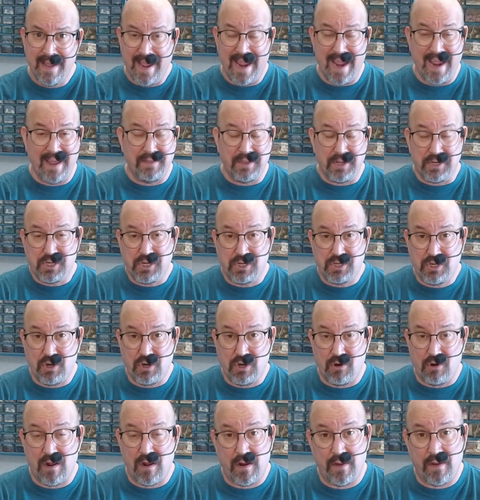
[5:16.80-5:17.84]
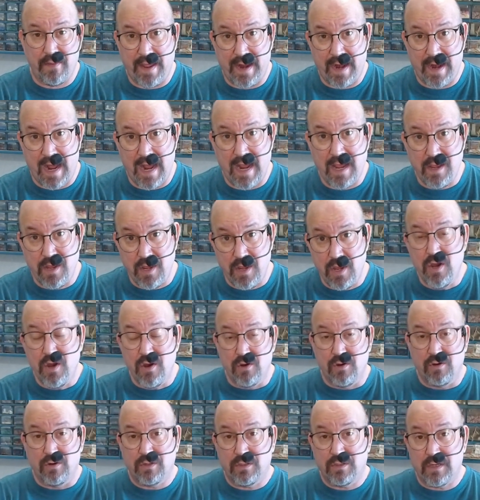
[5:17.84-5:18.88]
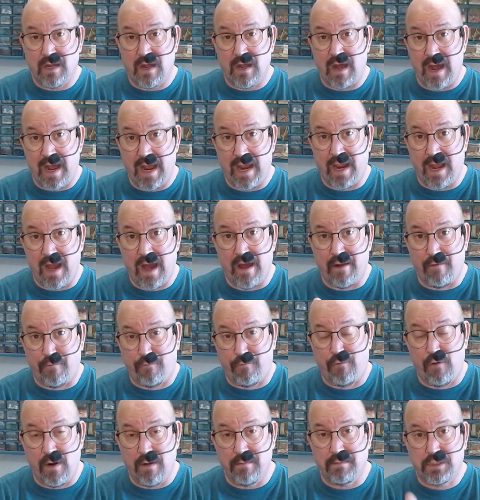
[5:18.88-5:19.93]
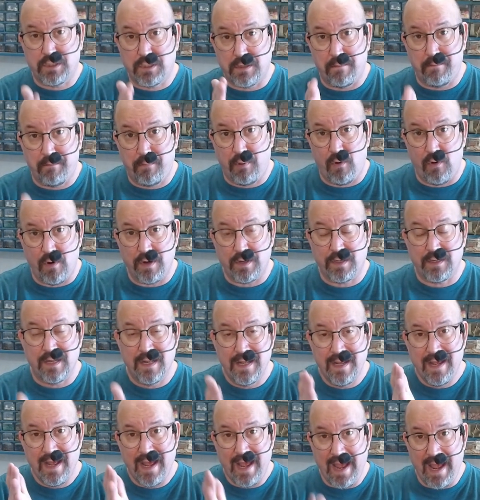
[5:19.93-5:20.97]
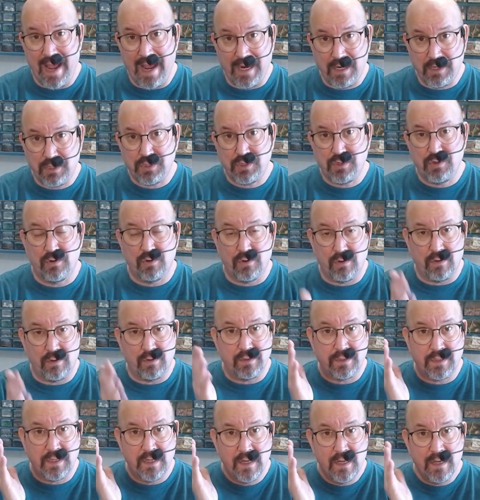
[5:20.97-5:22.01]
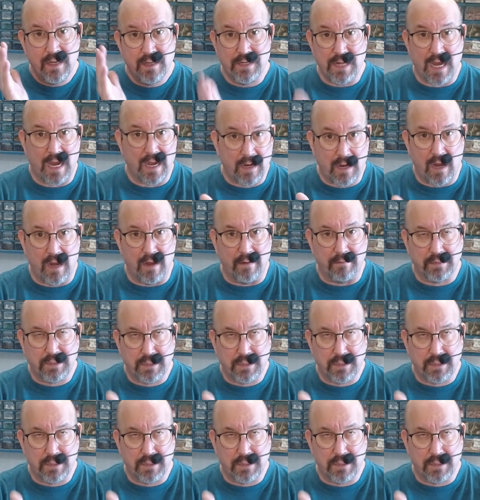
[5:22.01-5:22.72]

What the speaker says: And the tutorial that I used, I got from support.xtools.com.